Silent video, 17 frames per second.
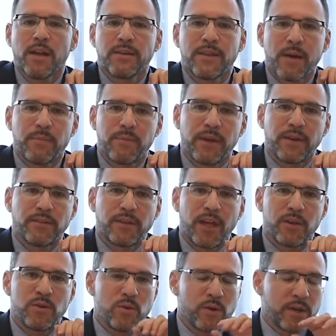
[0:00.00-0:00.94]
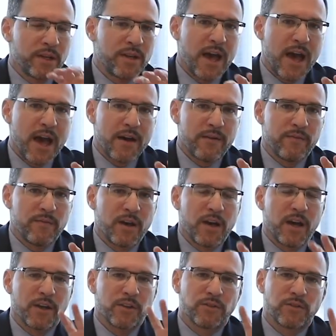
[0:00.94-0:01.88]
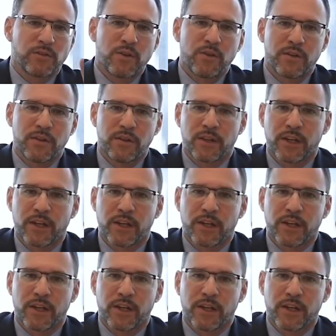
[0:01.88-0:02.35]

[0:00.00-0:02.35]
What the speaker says: That being said, you can have a certain